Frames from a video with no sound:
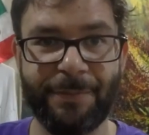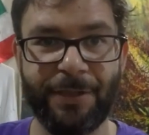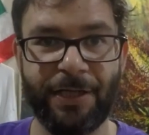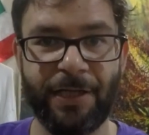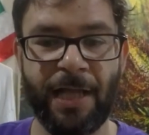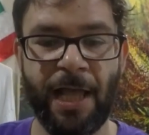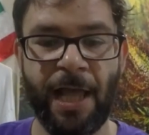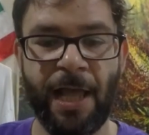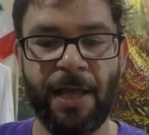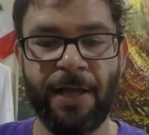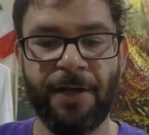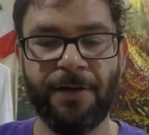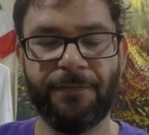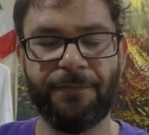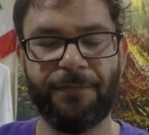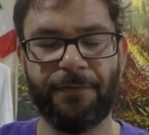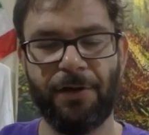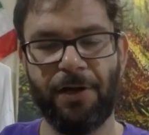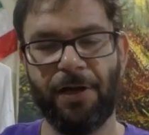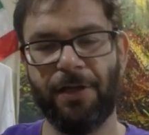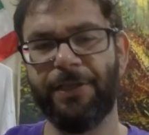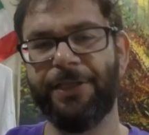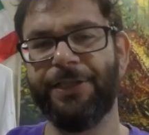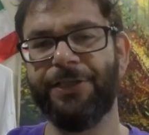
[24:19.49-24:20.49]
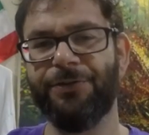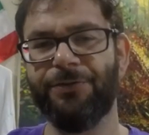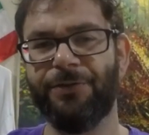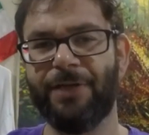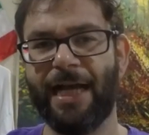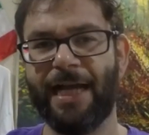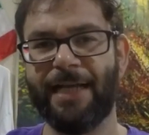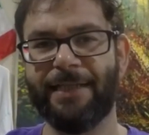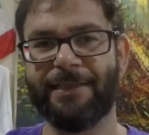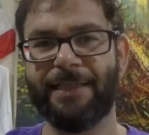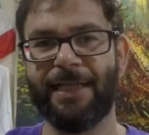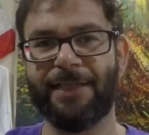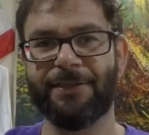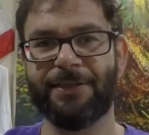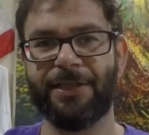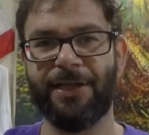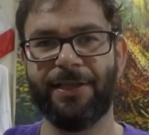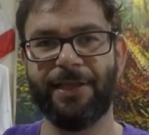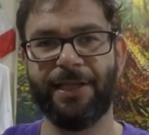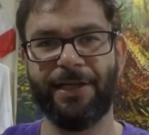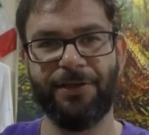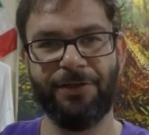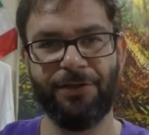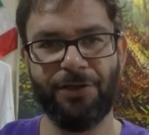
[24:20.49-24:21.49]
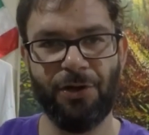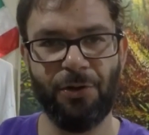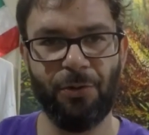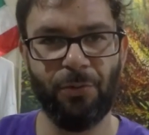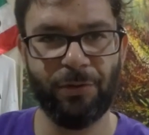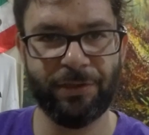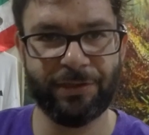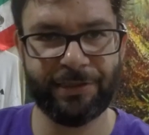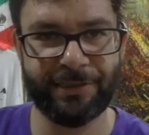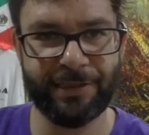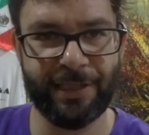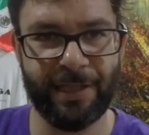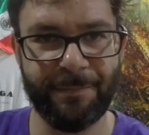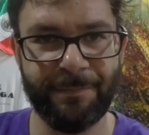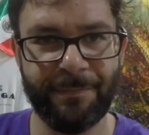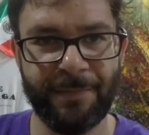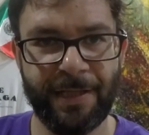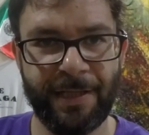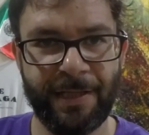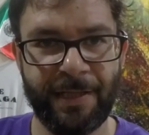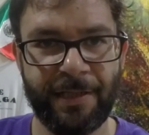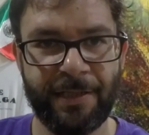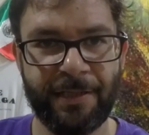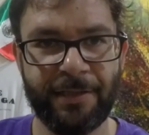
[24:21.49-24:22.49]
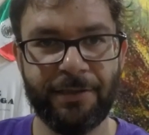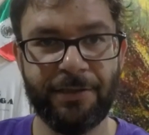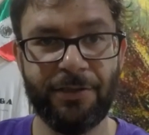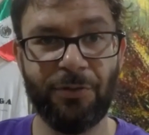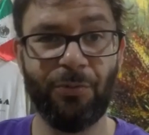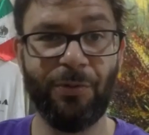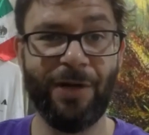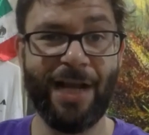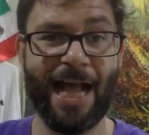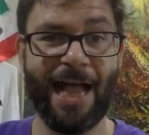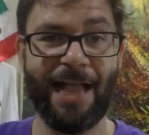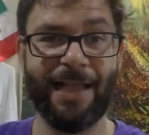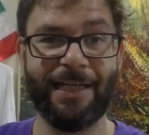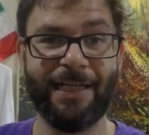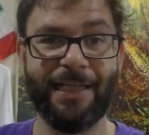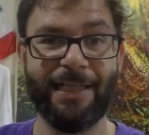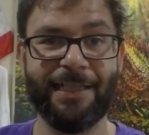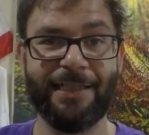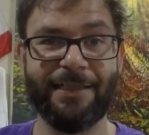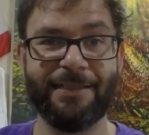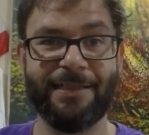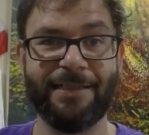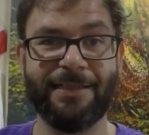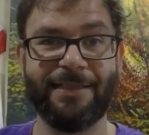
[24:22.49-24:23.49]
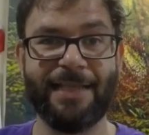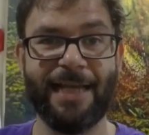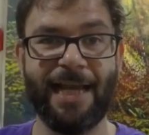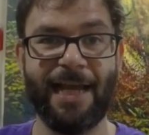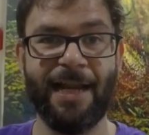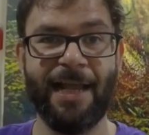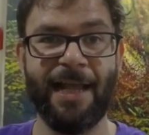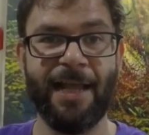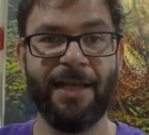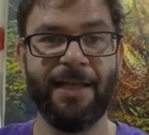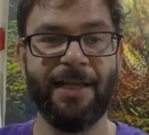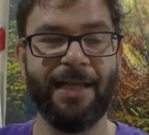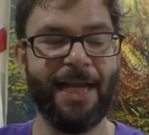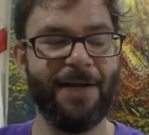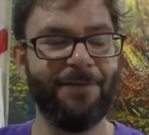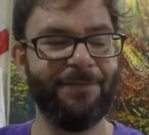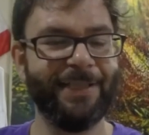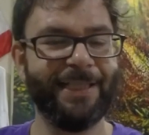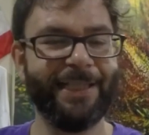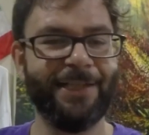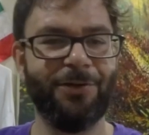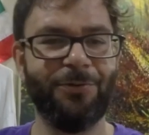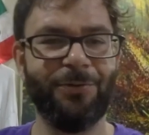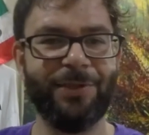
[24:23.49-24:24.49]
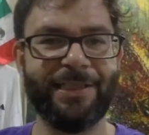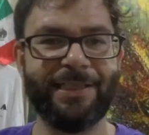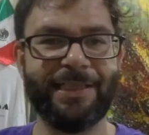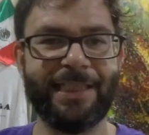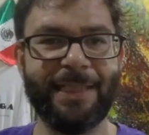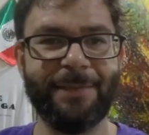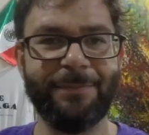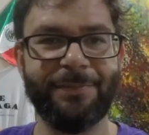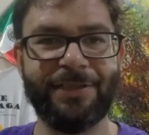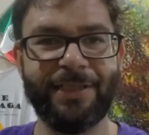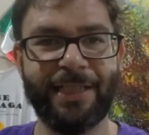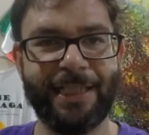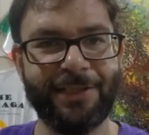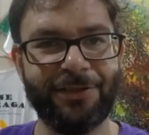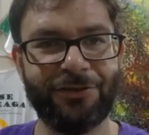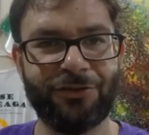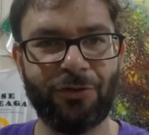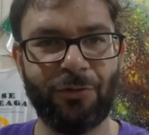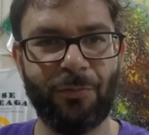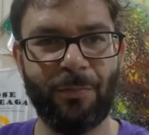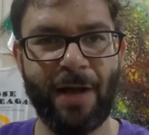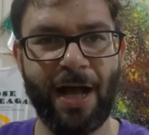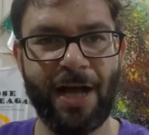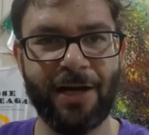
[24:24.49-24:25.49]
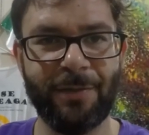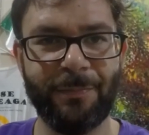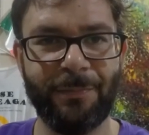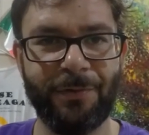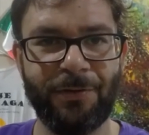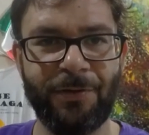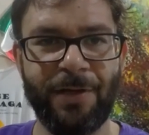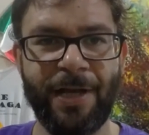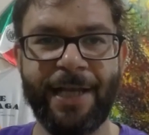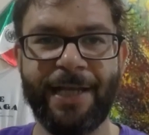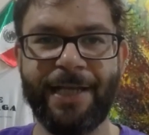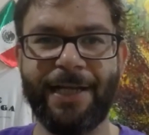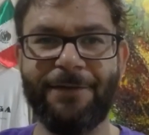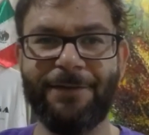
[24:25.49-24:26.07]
But for all of you guys out there that know what's up, the reality is is that everything always seems insurmountable.